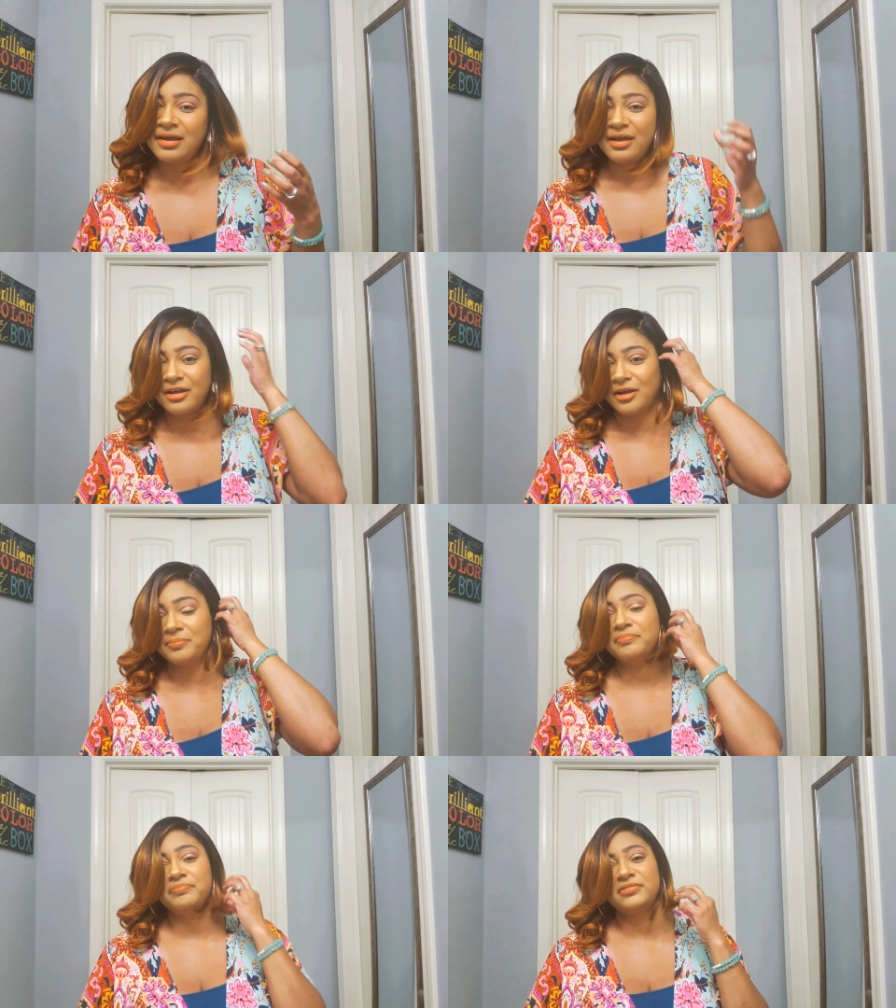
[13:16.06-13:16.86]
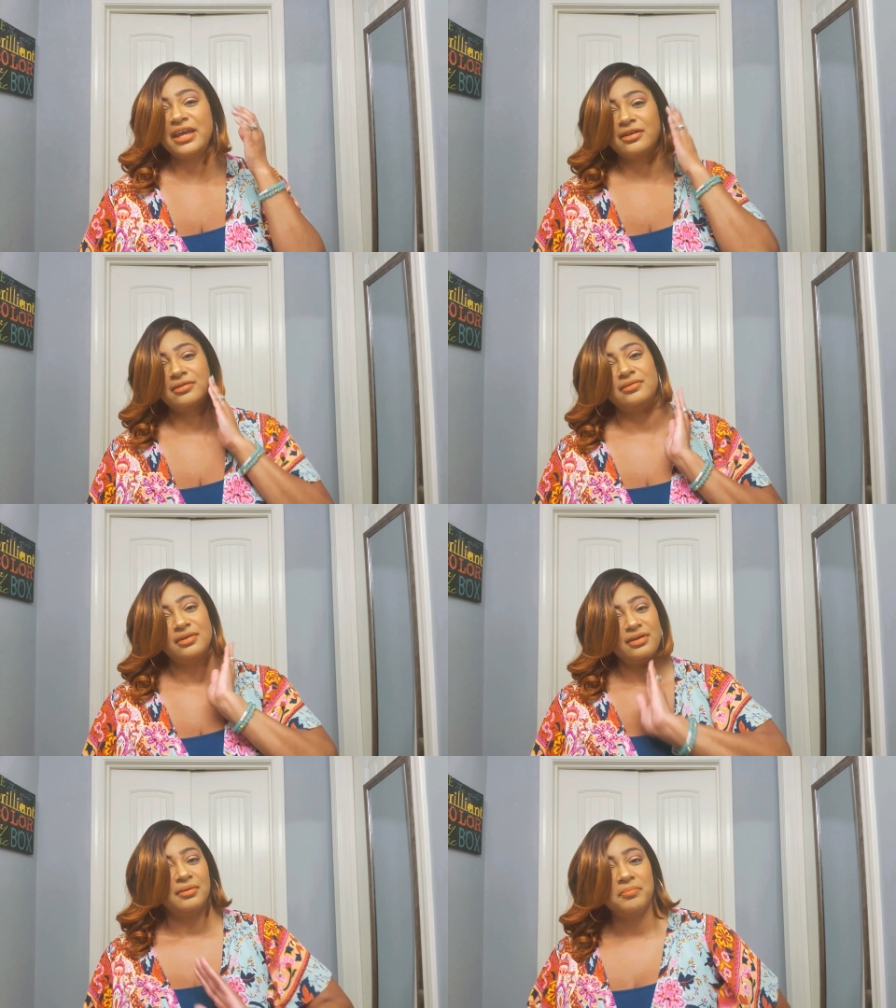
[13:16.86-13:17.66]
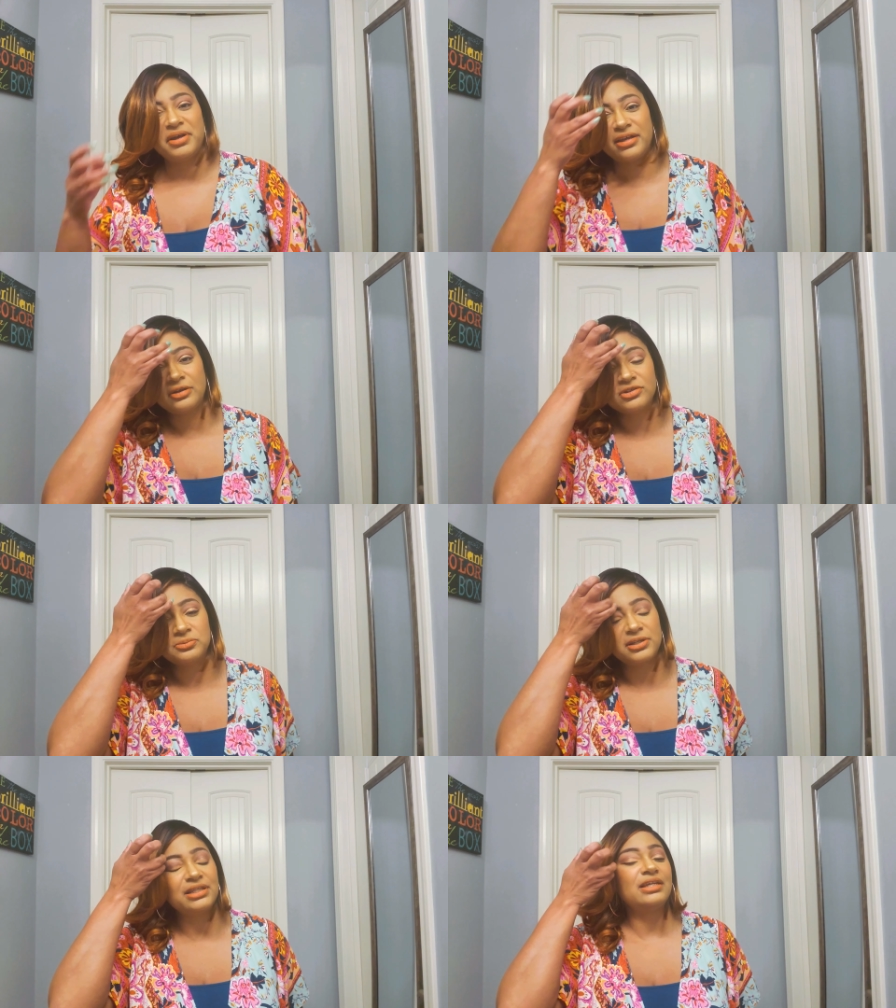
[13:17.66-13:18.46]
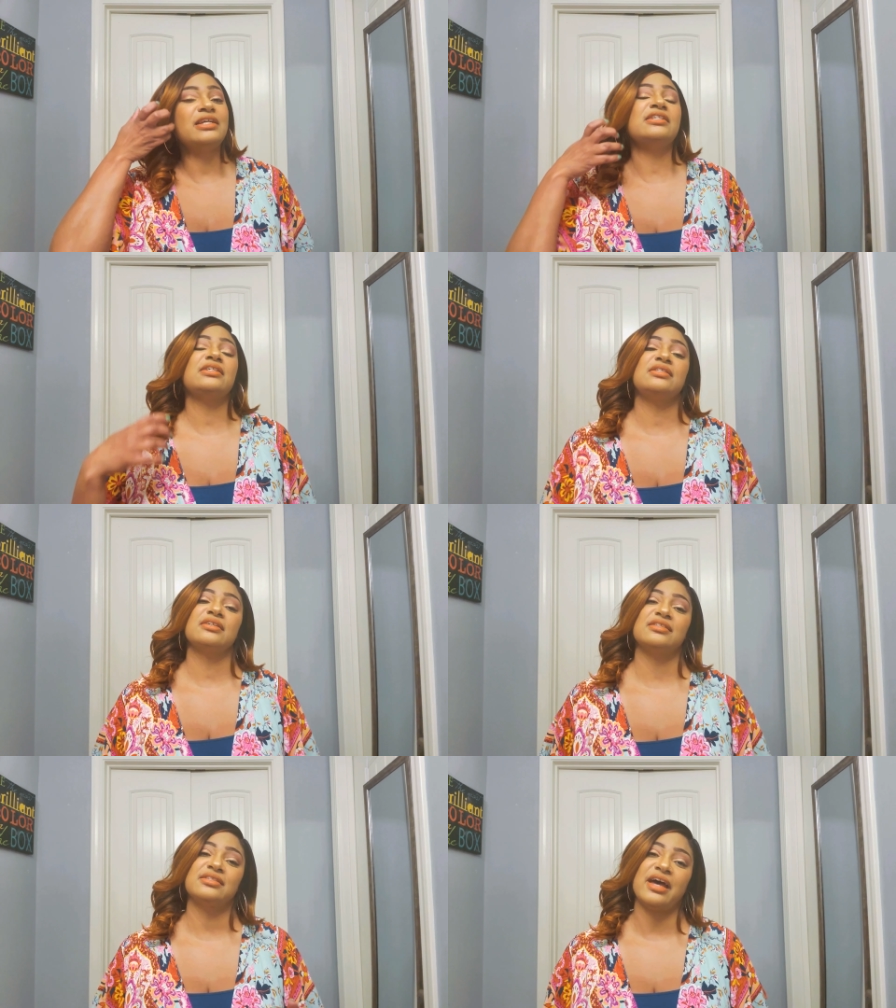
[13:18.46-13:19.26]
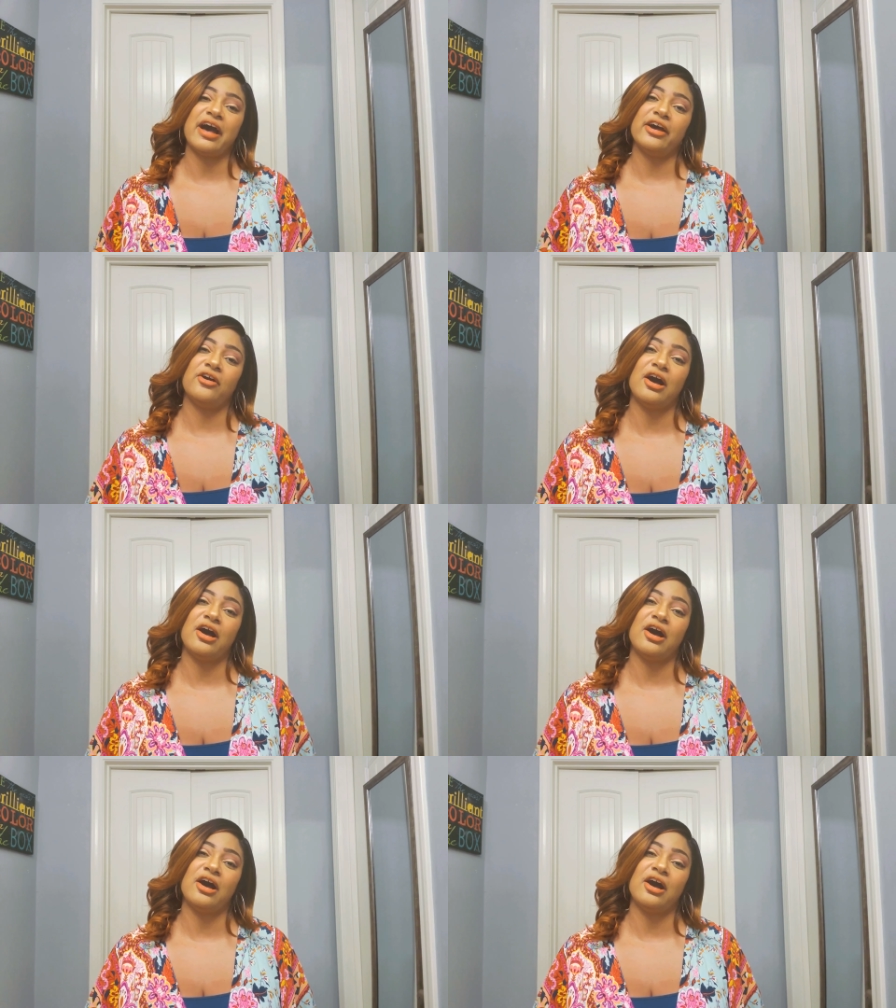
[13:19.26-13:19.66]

um, yeah. But it was really easy to style.